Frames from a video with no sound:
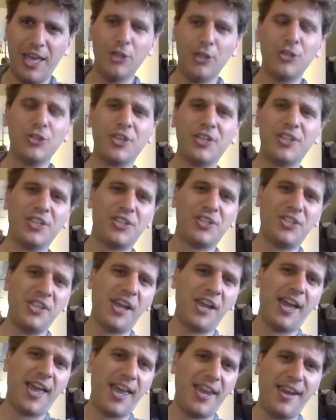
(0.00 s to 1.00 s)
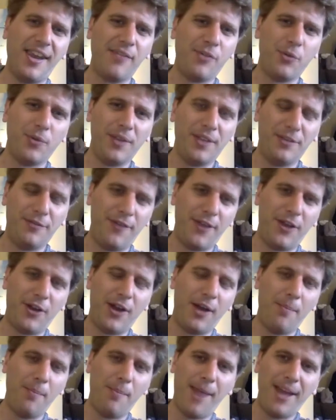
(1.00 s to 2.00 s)
just like the C I A never really figured
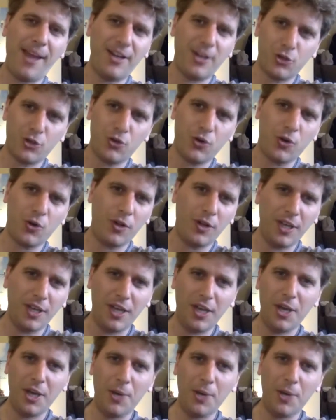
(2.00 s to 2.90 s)
out mind control,